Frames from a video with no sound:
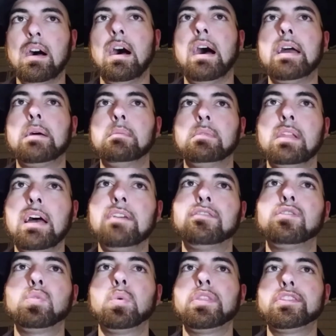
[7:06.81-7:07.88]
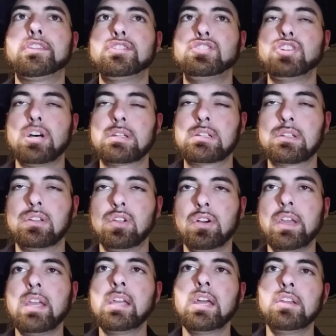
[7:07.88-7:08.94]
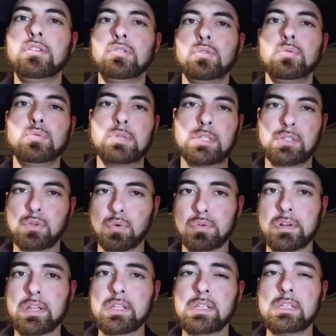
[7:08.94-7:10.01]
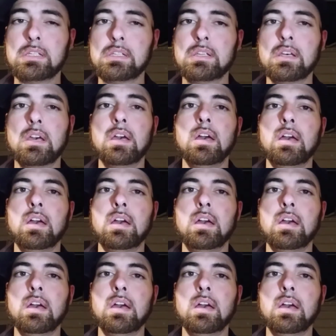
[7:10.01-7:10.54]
I am left with just looking at news stories